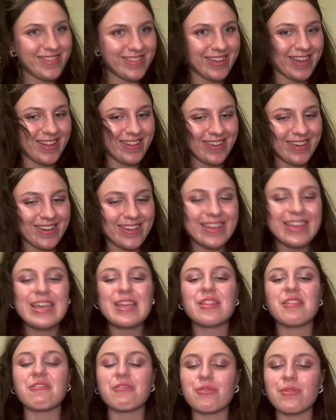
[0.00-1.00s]
Dahlia.
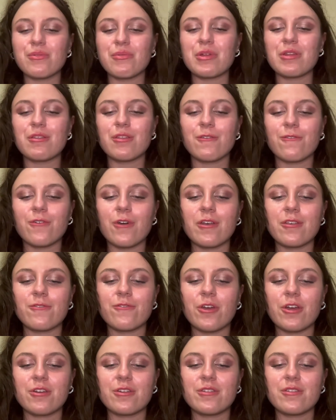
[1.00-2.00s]
This was one of the first
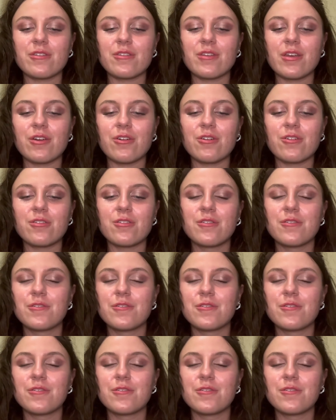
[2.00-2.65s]
fragrances I got.